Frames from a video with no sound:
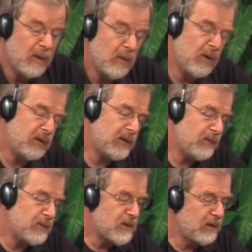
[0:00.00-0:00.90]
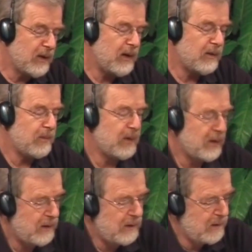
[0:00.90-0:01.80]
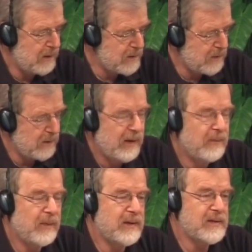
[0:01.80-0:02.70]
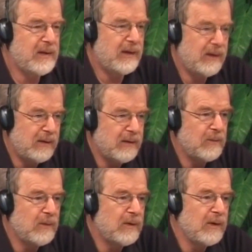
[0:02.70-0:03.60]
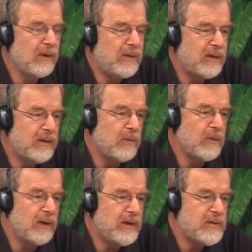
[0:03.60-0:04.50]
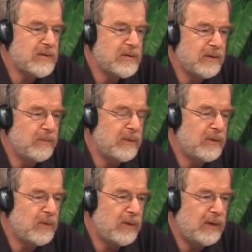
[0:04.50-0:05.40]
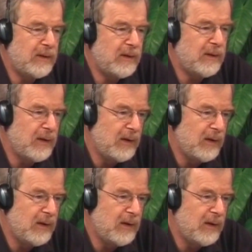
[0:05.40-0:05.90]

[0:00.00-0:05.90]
Well, Dave, I started out by saying we're going to look at the relationship between.